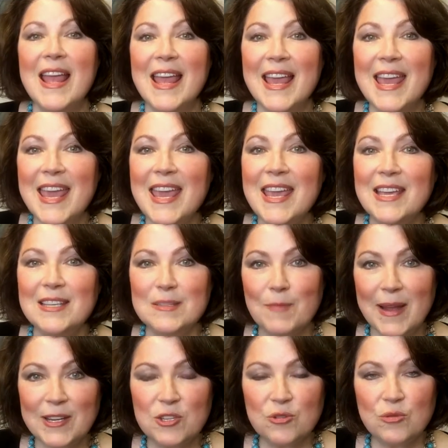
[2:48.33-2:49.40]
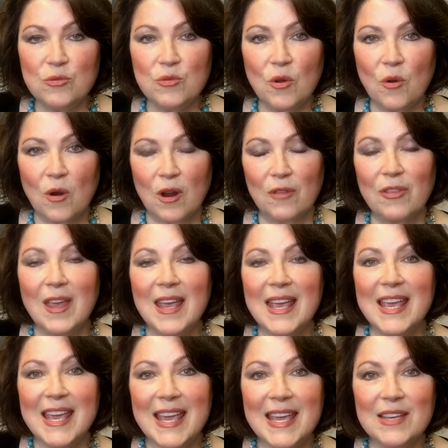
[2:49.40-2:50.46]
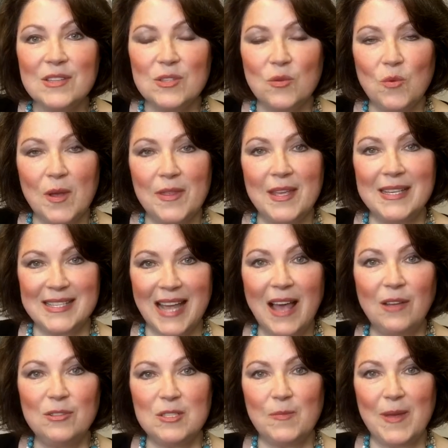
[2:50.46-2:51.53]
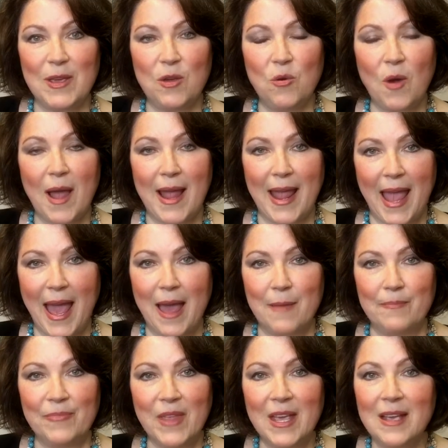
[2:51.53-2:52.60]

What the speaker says: He is my true north. He is the one that tells me who I am.